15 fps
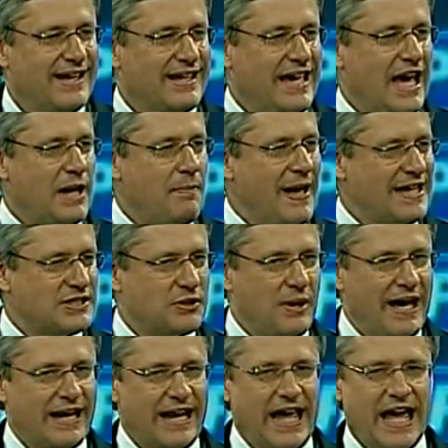Quelle belle
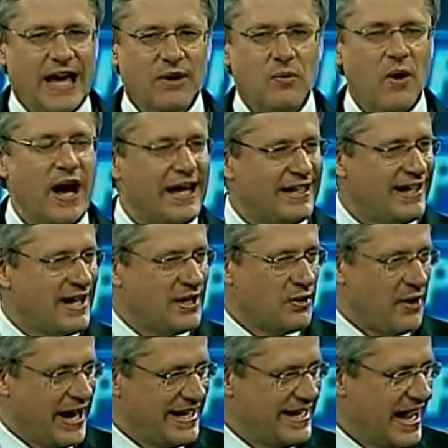soirée. What a
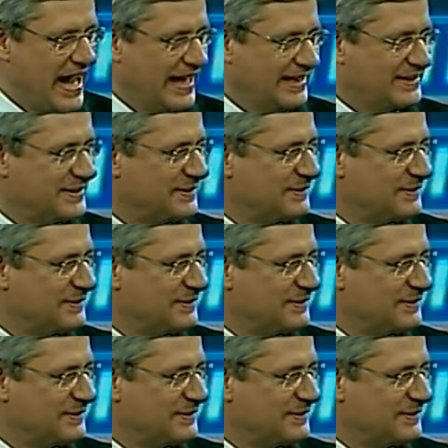great night.